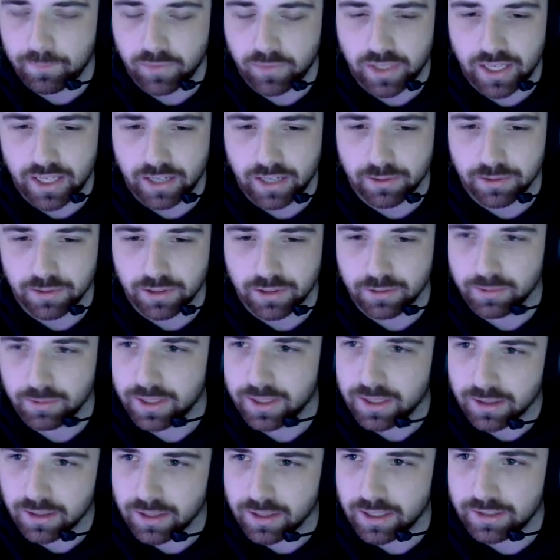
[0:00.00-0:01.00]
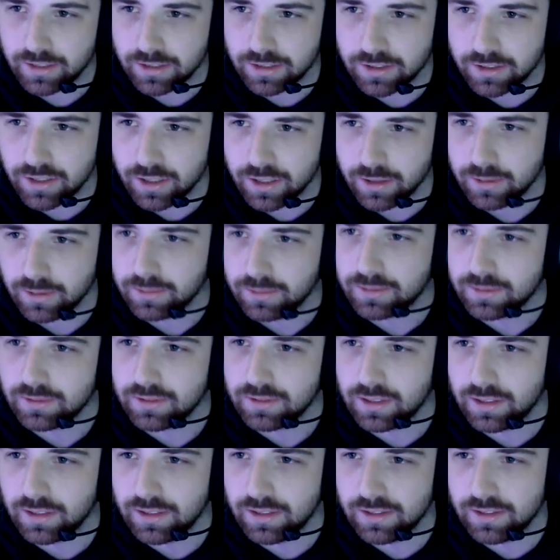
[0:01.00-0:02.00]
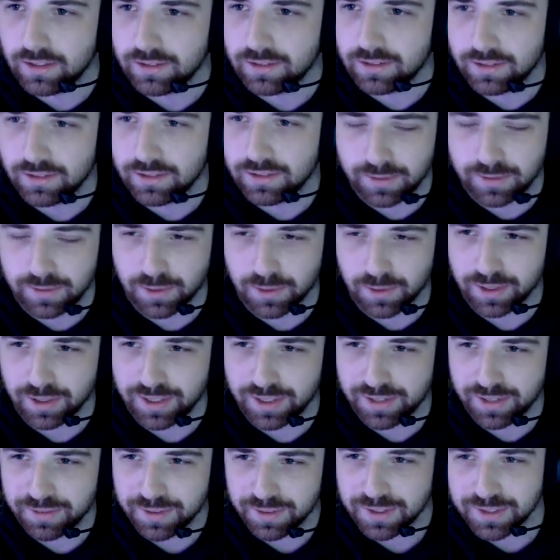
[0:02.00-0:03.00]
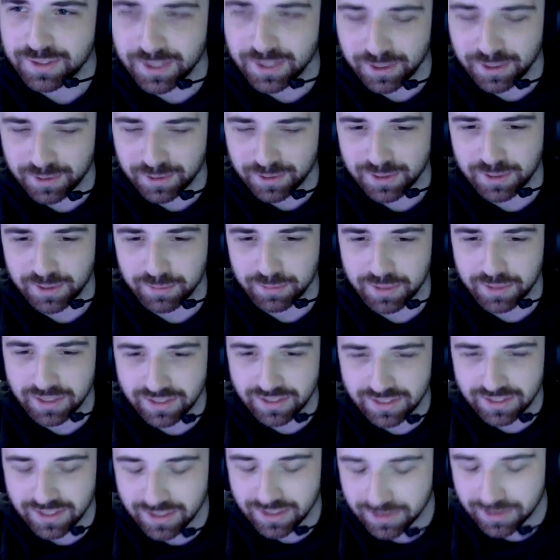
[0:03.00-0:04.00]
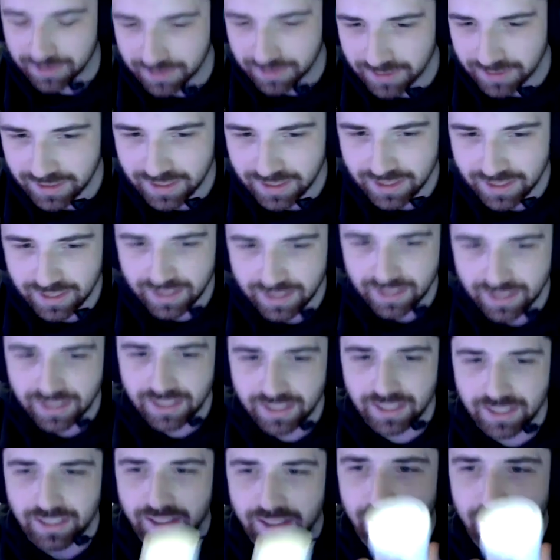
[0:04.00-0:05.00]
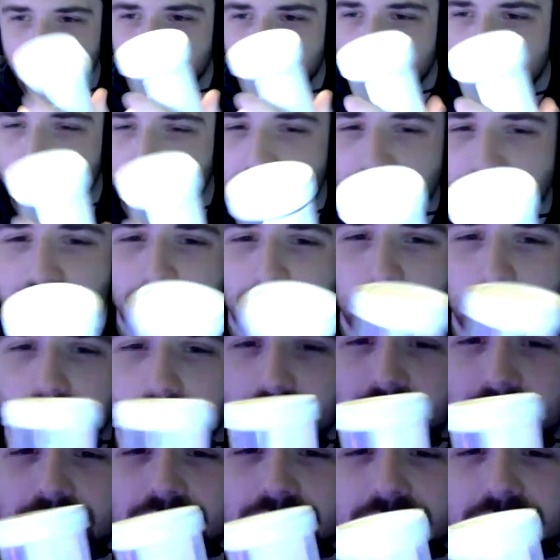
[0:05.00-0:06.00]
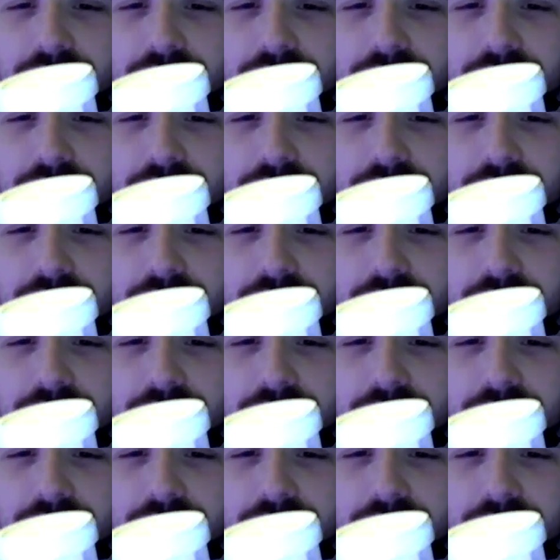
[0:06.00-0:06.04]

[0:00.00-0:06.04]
can't really recollect a toe or a different toe or something. So yeah, we just keep it in these